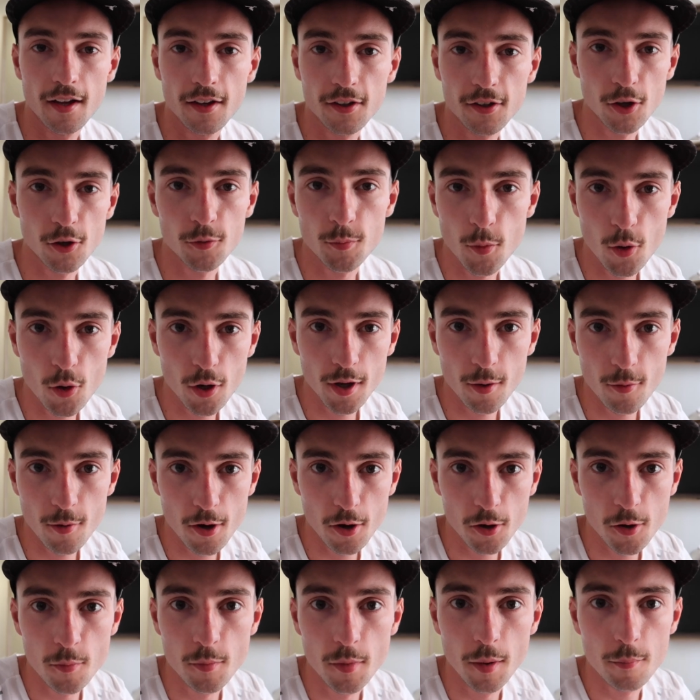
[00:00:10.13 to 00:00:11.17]
Good morning,
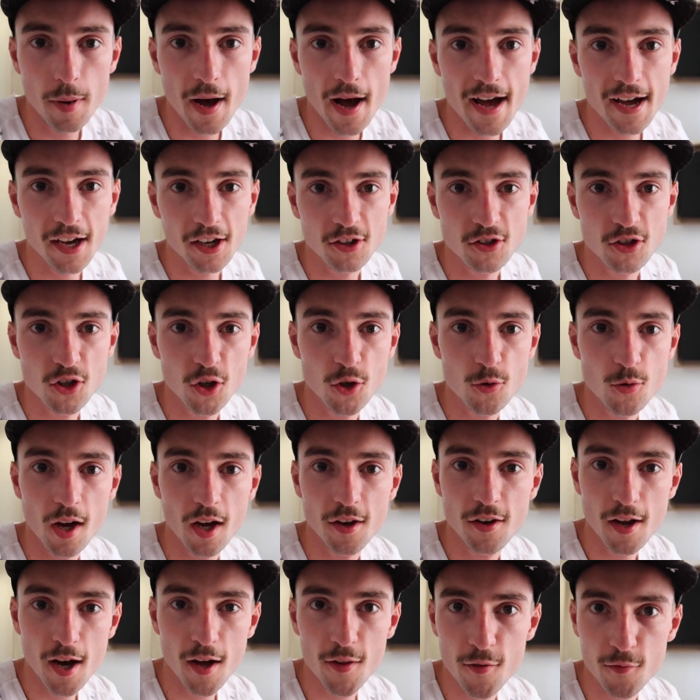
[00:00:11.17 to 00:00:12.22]
welcome back to
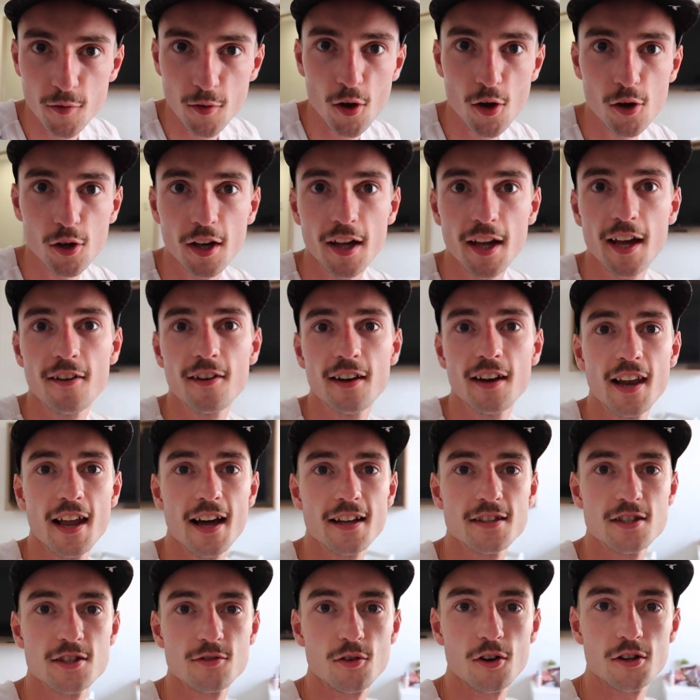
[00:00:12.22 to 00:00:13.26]
another vlog here in
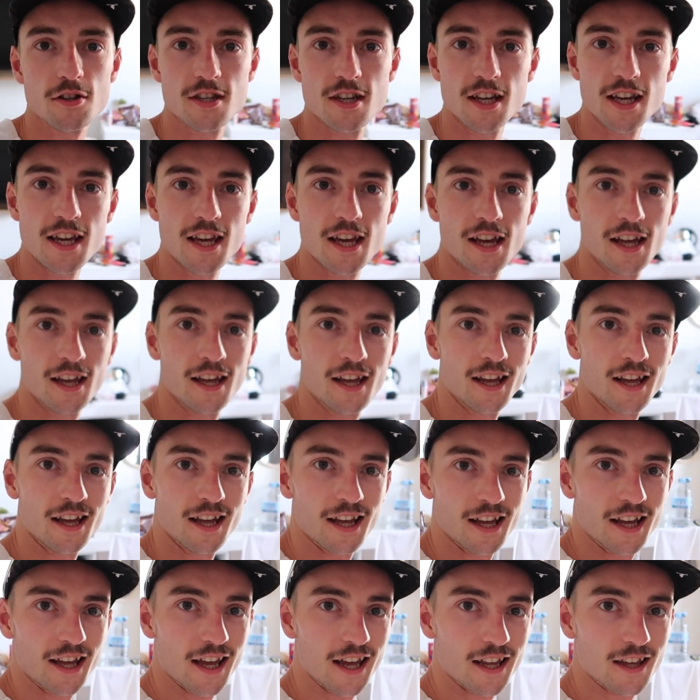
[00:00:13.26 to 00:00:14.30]
Lanzarote.
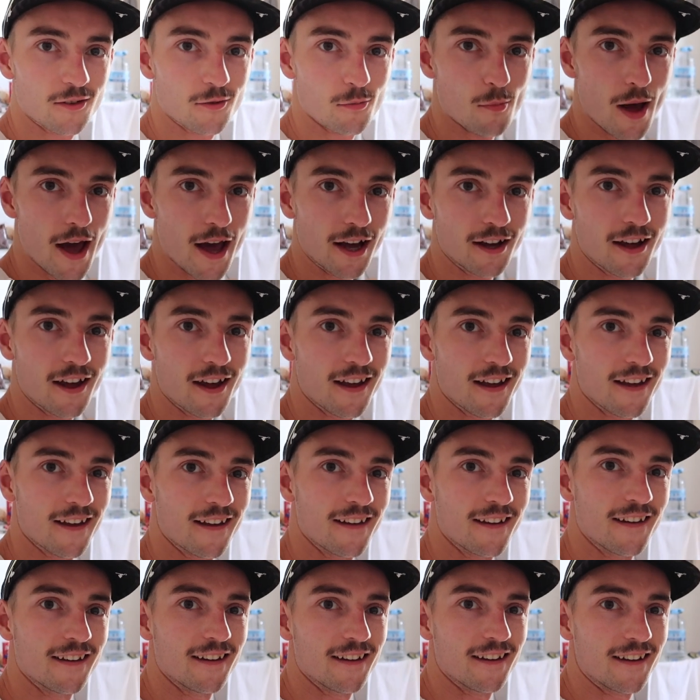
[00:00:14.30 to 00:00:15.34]
Here's Meg.
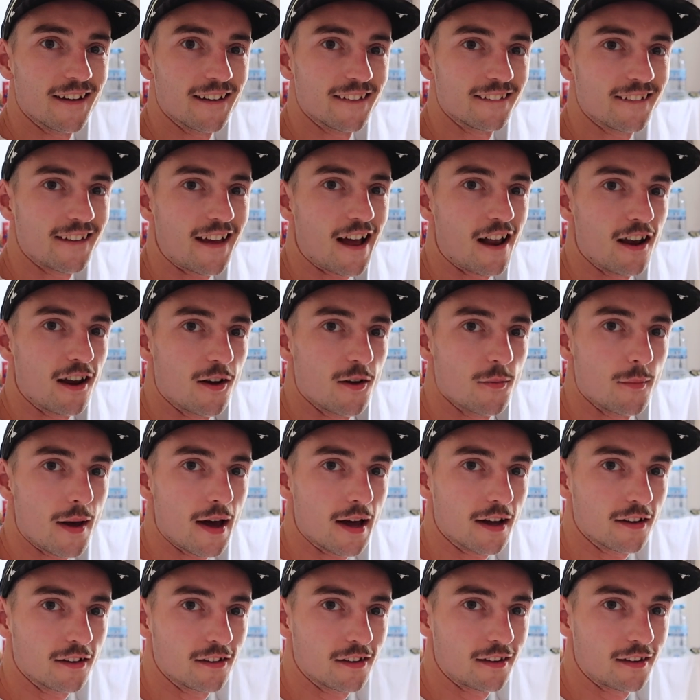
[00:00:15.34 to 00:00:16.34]
Say hello, Meg.